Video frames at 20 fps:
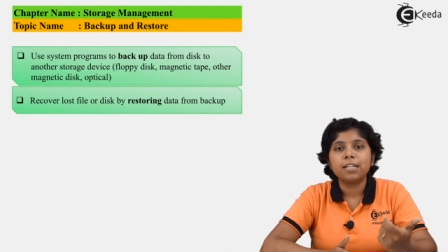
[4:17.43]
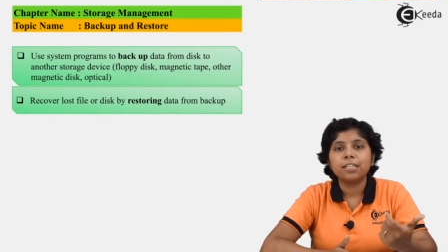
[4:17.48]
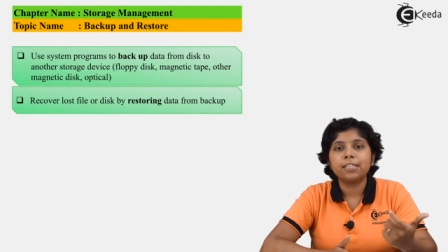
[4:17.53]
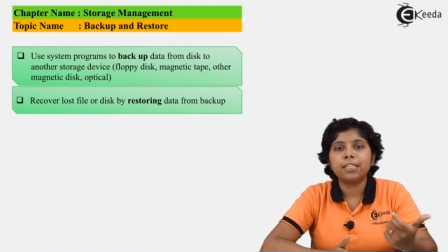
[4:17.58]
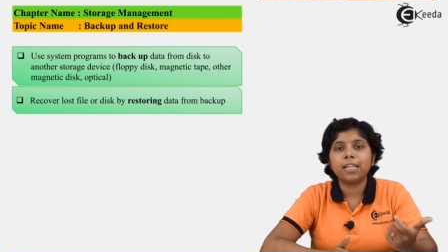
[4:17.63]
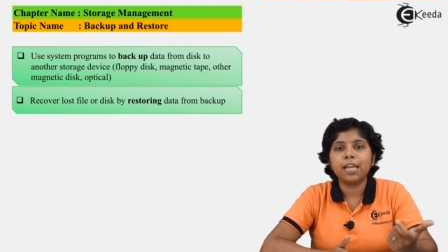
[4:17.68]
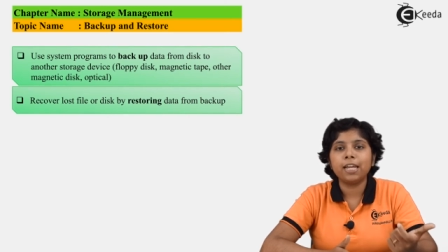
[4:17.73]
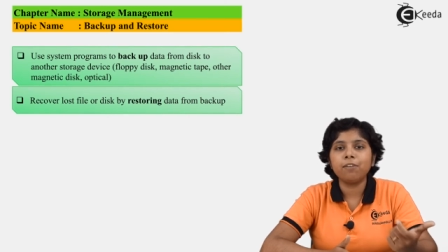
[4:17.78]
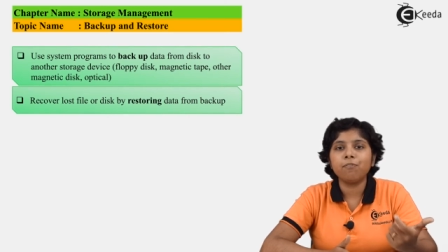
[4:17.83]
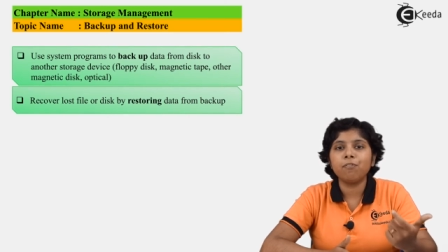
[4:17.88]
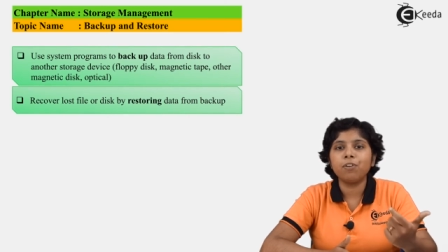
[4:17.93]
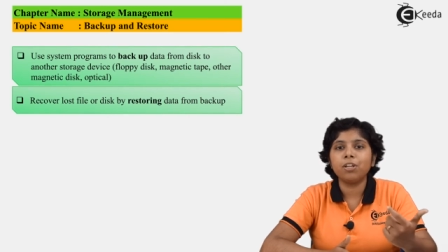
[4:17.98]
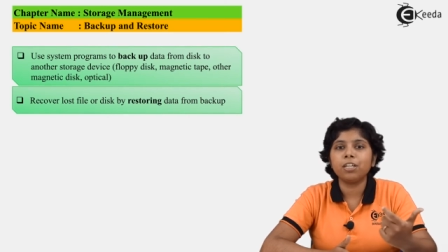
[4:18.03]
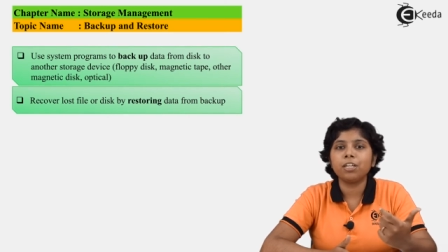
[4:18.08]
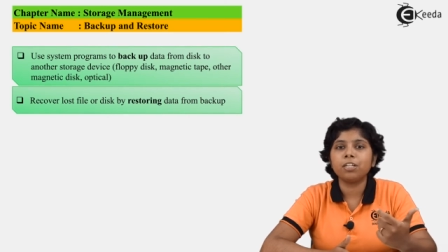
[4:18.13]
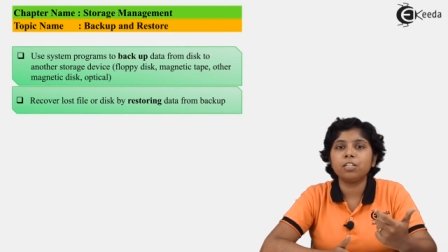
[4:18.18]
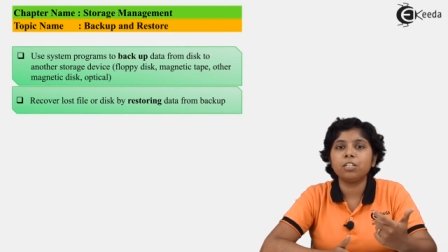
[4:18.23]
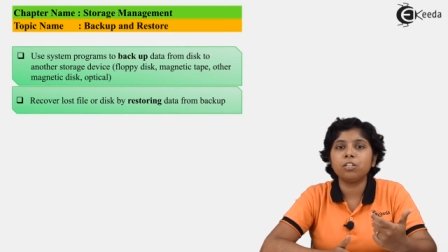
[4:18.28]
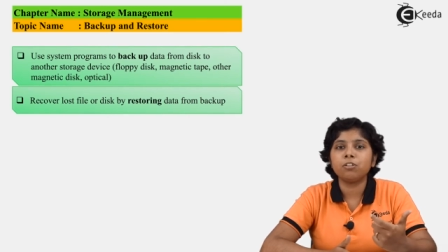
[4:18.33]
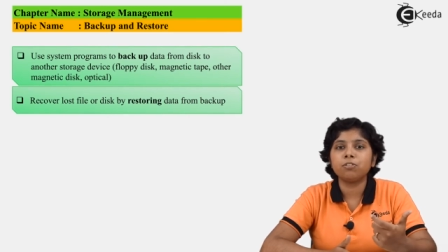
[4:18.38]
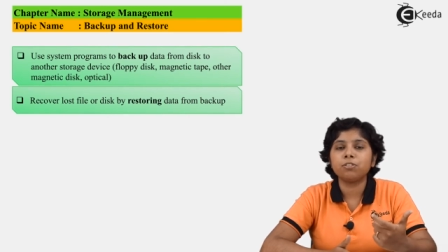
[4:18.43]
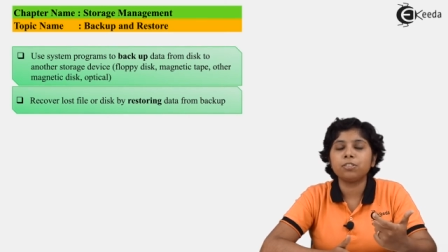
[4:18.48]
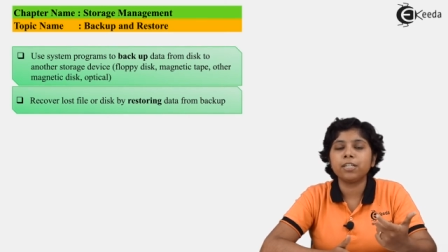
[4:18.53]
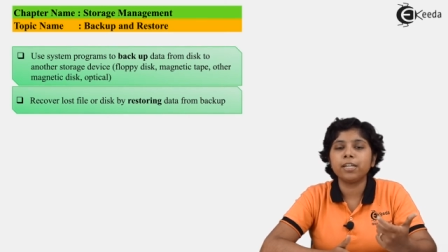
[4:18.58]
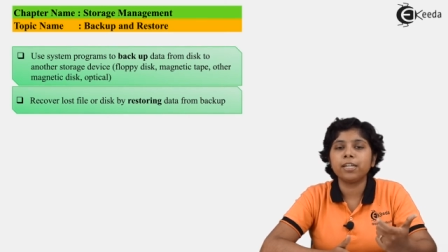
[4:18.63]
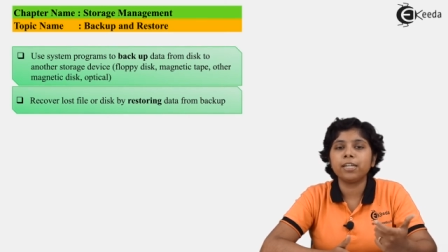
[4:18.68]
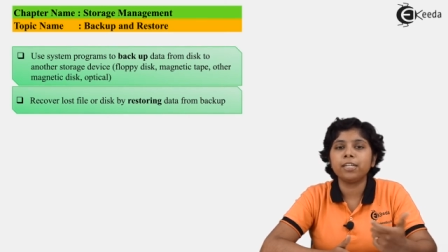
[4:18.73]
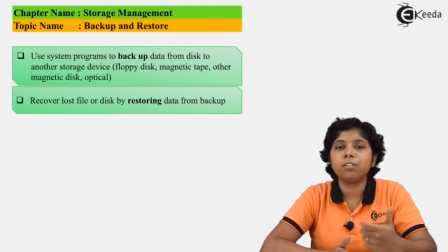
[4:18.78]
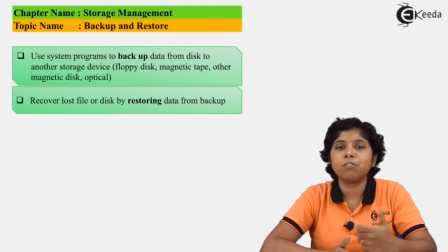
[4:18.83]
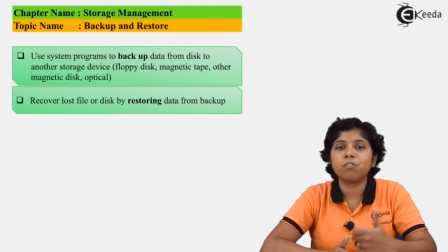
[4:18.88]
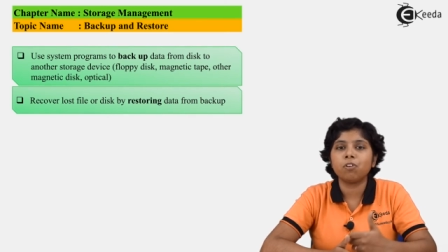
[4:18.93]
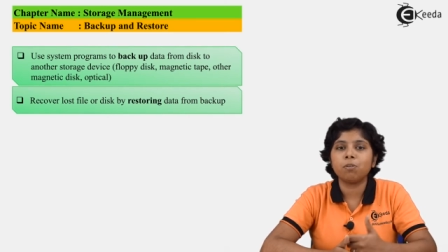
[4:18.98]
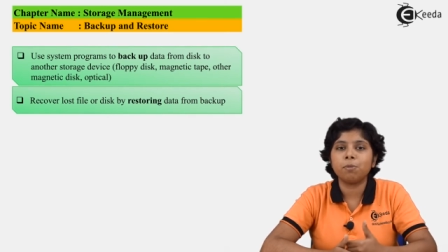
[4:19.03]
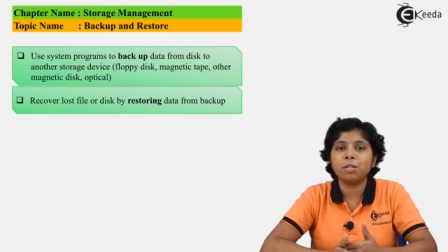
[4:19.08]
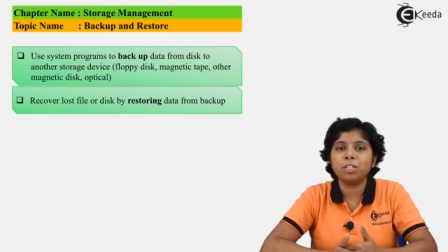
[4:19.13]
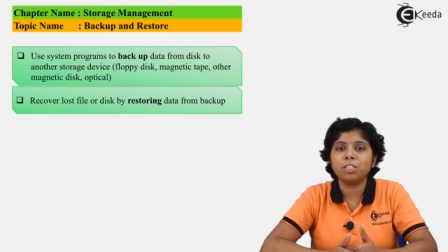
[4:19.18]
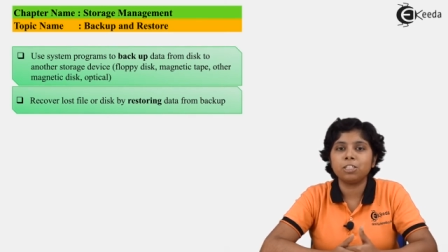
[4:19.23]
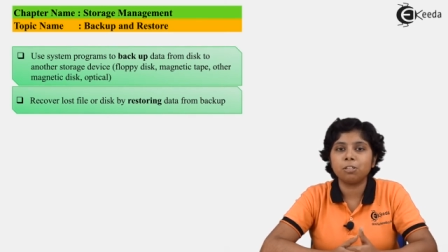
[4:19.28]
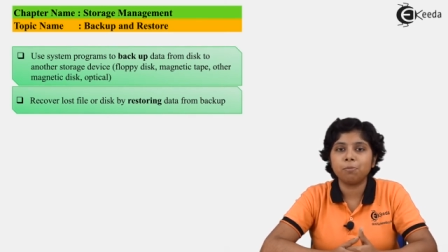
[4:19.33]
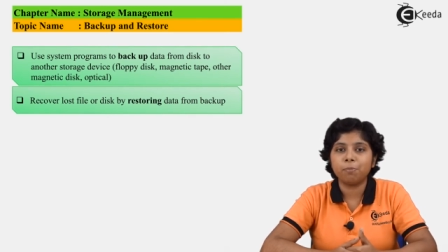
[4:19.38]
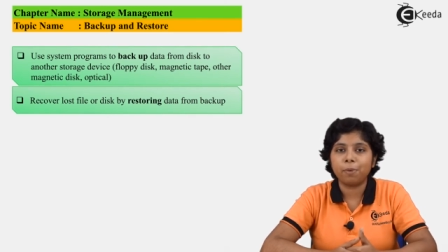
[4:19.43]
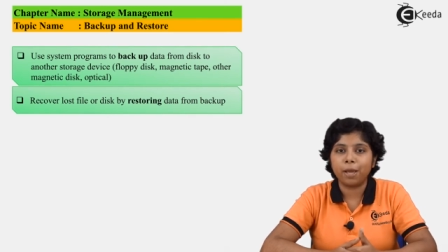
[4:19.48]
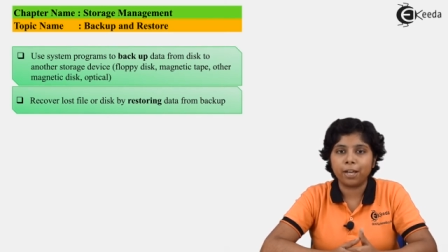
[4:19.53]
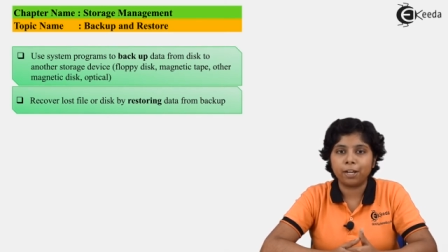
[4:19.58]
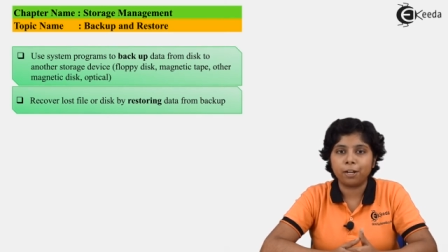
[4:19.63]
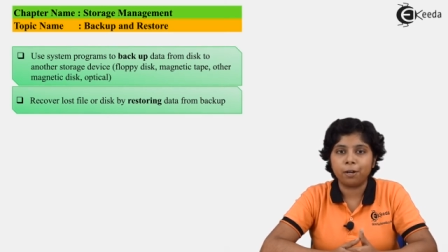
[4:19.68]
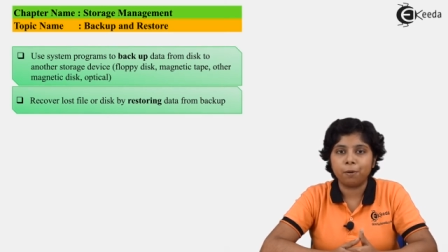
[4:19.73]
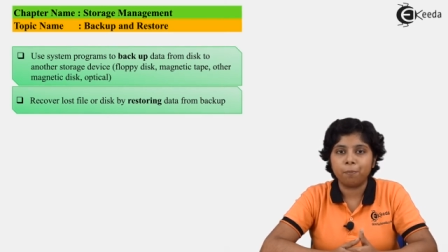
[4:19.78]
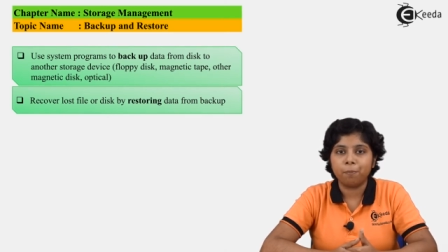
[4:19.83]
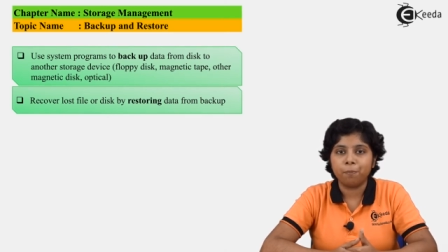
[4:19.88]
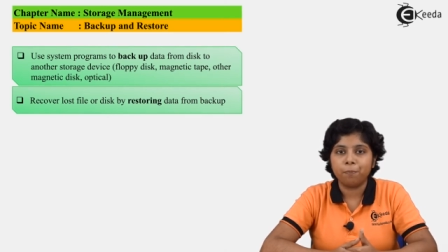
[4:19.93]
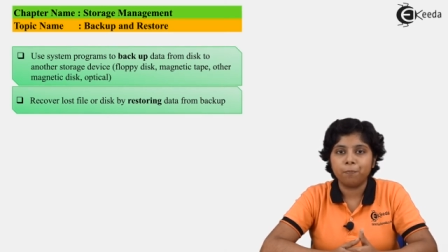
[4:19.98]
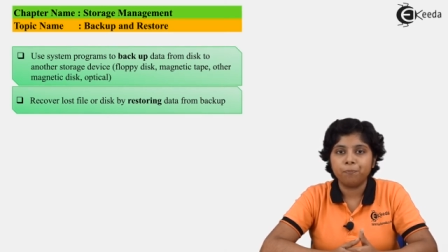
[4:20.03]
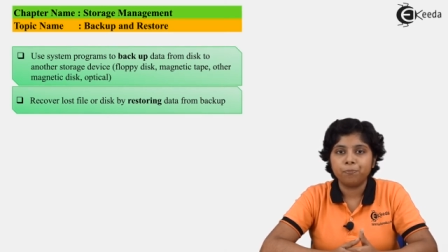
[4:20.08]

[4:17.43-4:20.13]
then we can use the incremental backup.